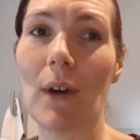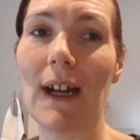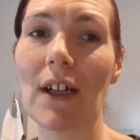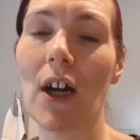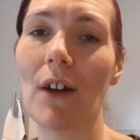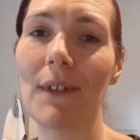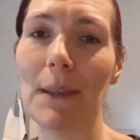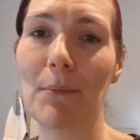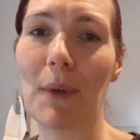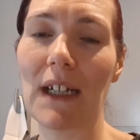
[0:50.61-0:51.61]
I can't really
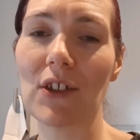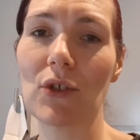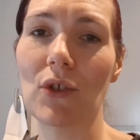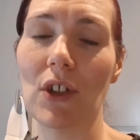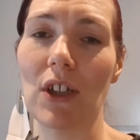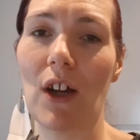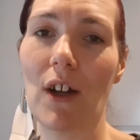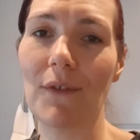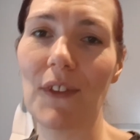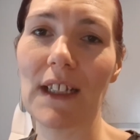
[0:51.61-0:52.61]
batch cook a lot
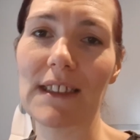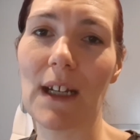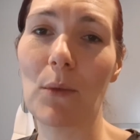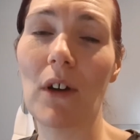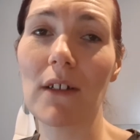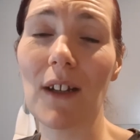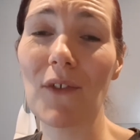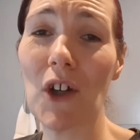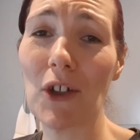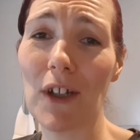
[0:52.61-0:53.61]
of things I want. I've
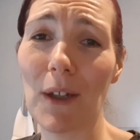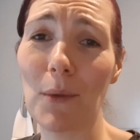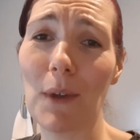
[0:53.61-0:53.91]
got no...